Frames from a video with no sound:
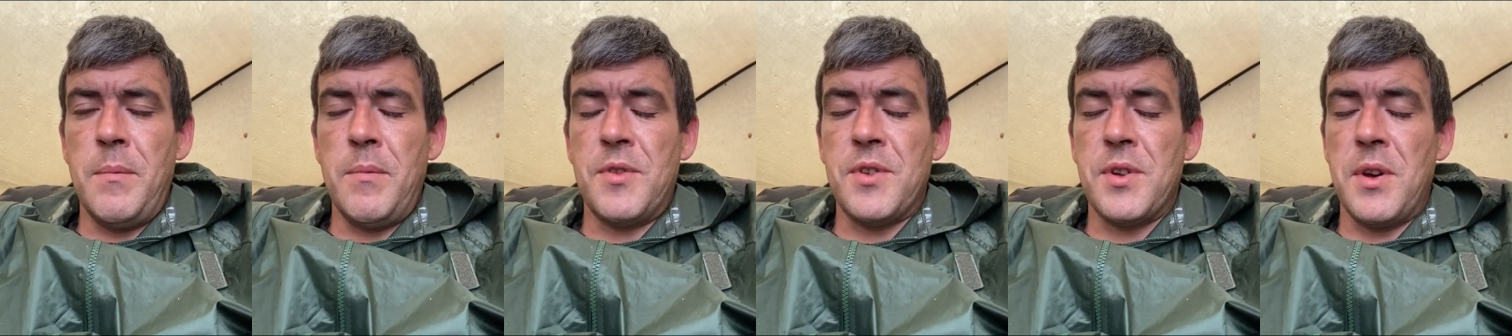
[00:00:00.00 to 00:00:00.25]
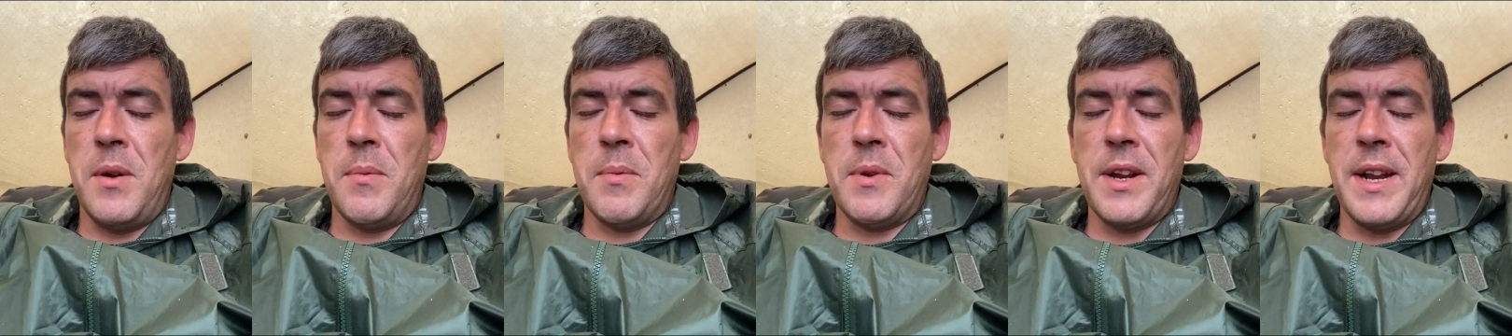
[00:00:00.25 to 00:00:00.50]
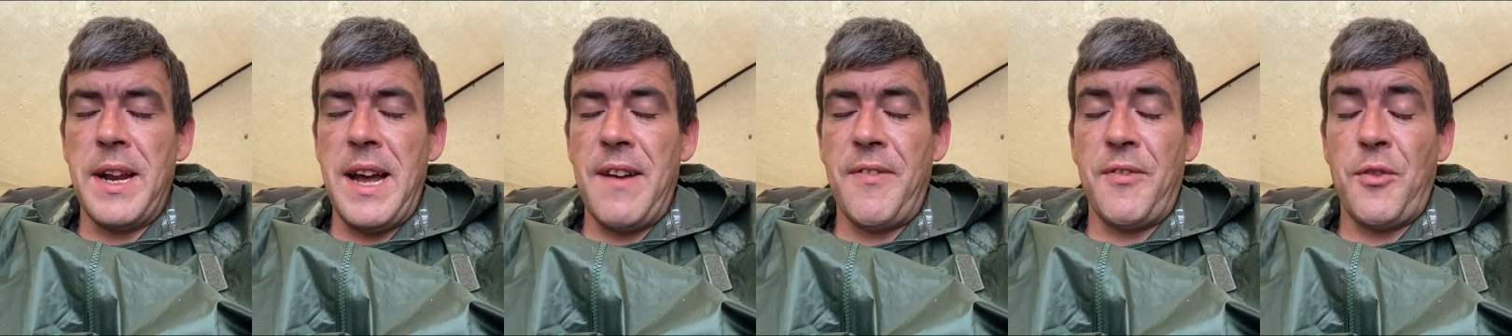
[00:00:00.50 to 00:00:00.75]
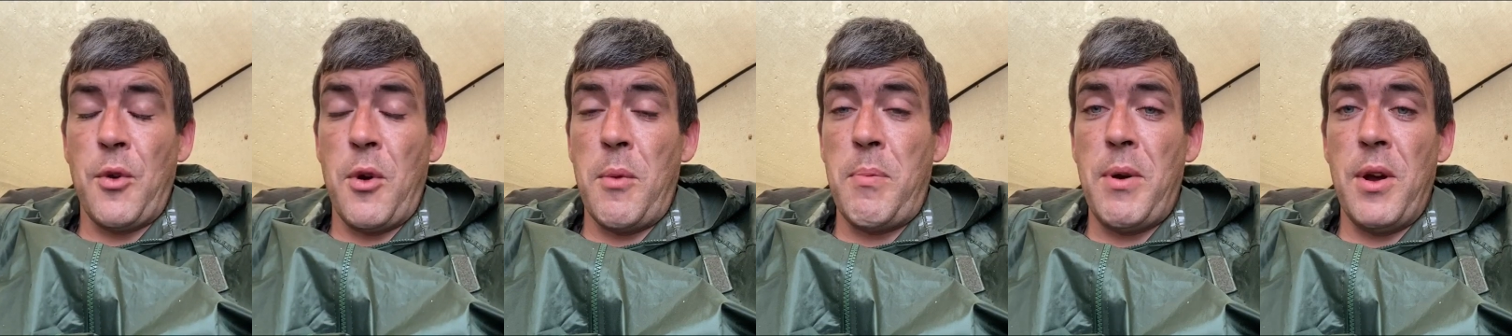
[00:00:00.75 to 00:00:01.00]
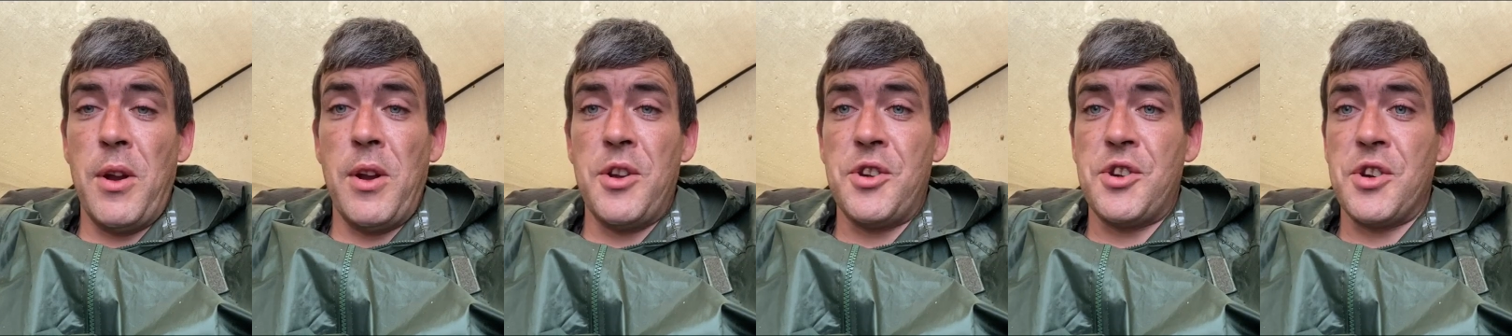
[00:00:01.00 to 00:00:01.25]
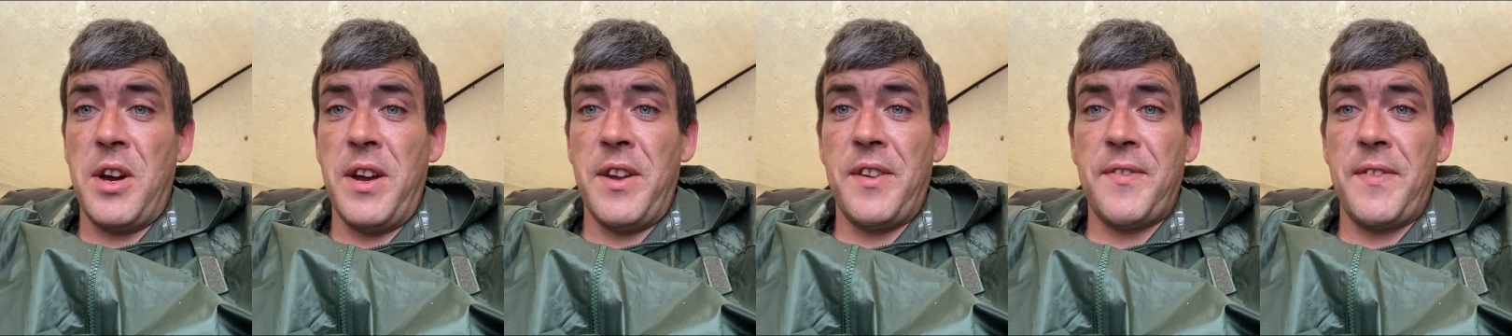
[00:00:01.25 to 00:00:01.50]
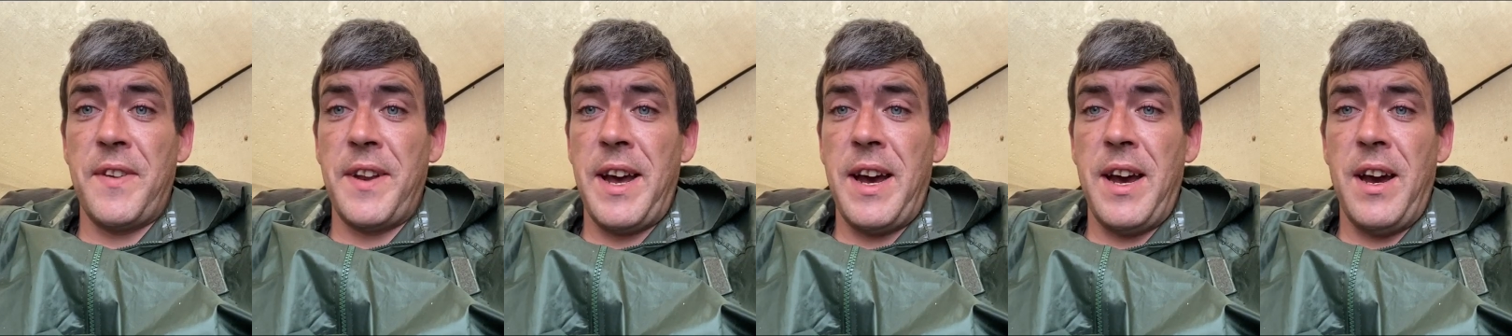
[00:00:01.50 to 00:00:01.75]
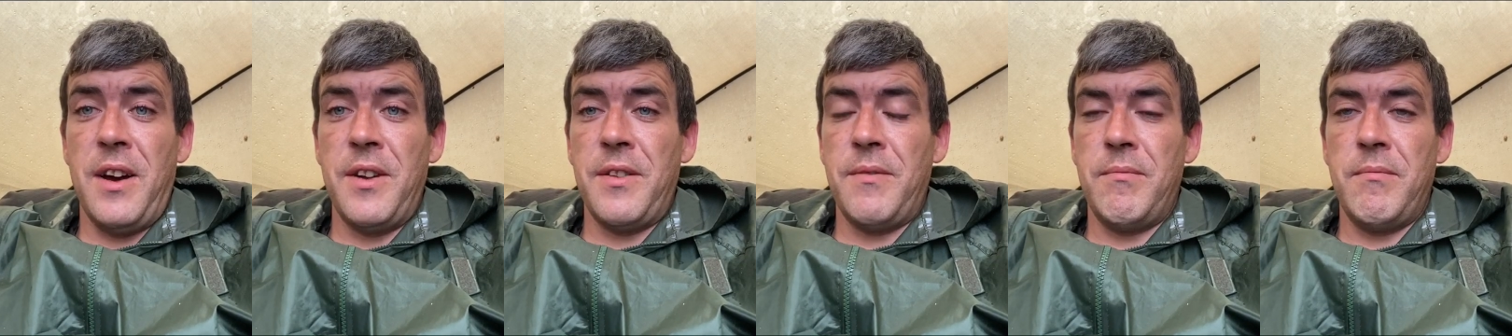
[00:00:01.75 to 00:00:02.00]
So I'm gonna have to apologize for
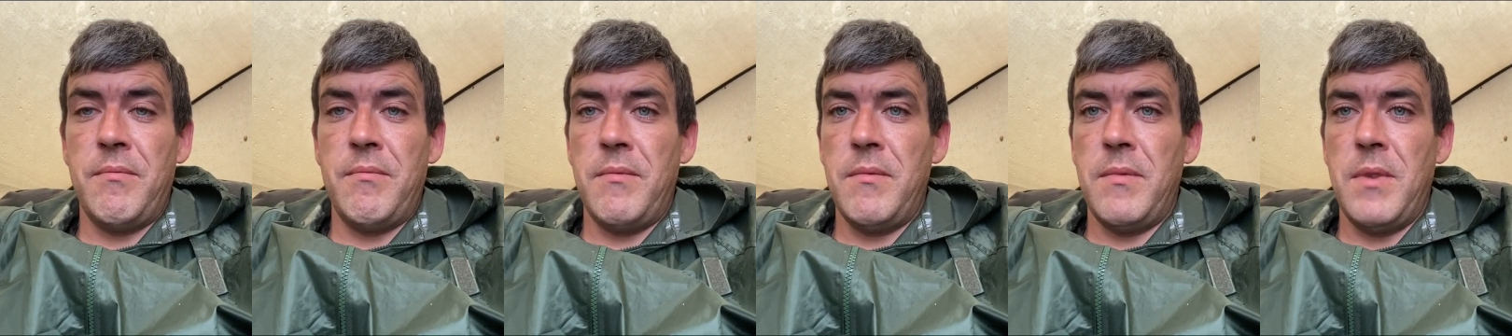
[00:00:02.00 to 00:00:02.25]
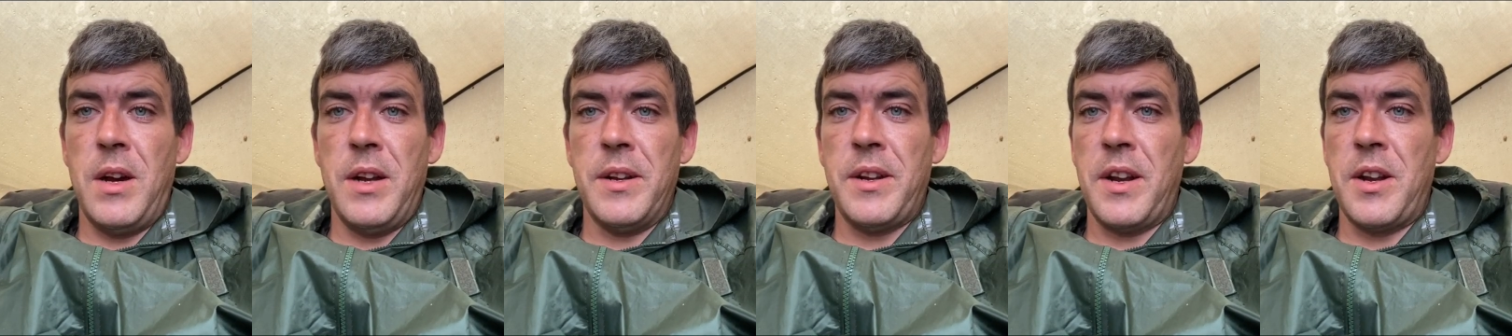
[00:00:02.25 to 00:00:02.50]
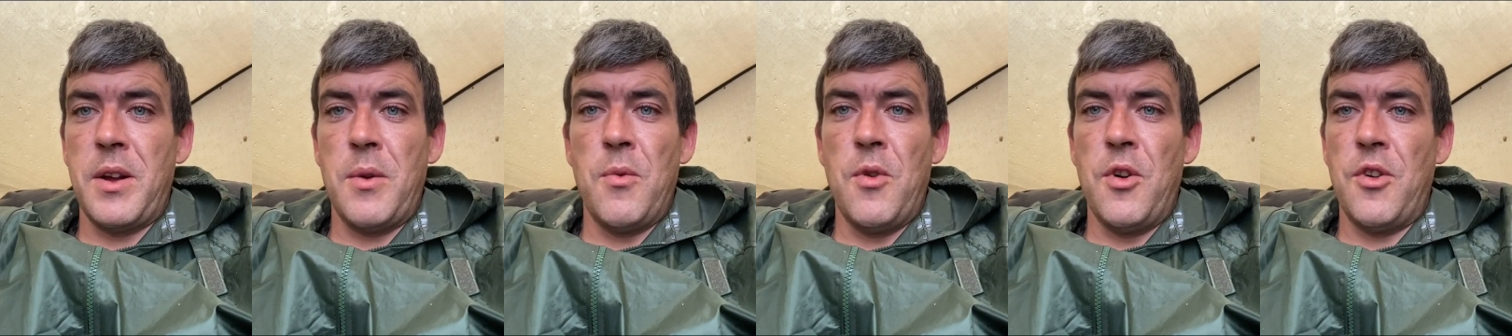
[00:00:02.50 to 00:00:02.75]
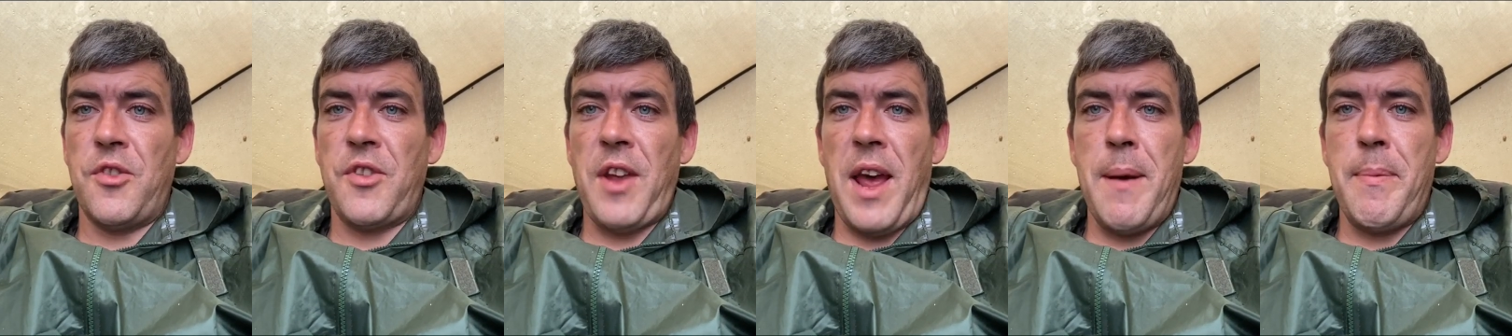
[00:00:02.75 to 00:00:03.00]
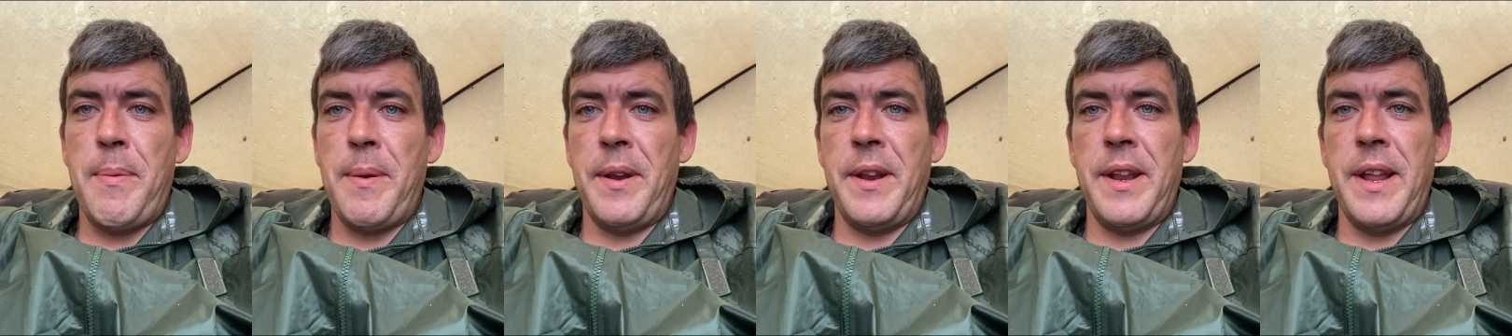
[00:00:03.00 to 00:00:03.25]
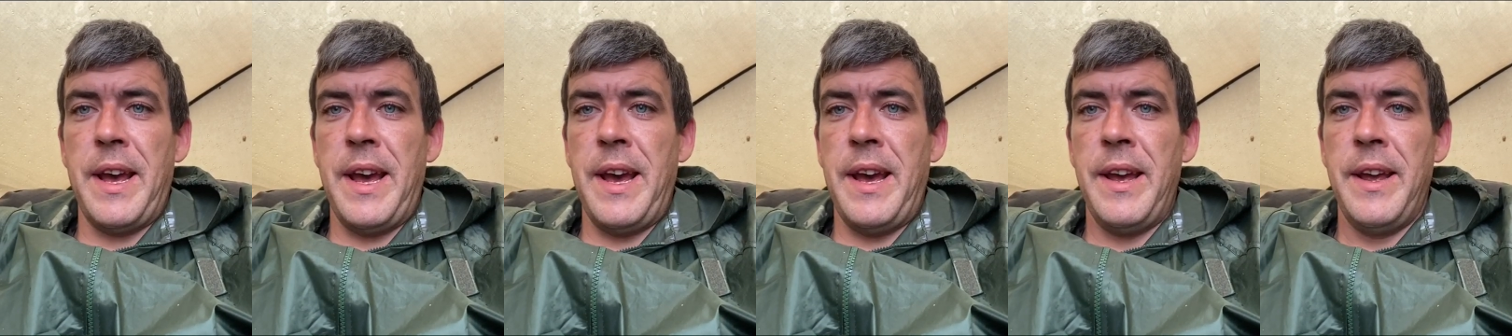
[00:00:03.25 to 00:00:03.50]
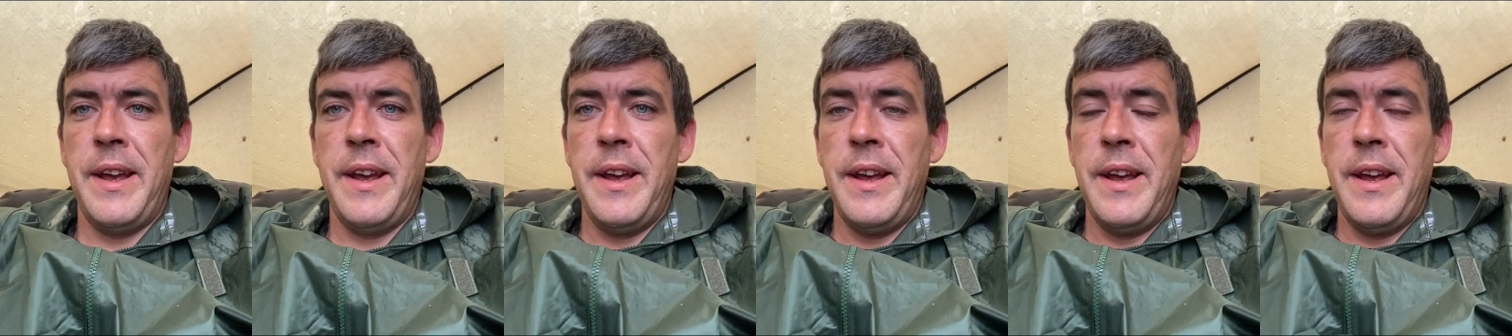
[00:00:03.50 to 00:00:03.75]
that. I don't know what's happened there.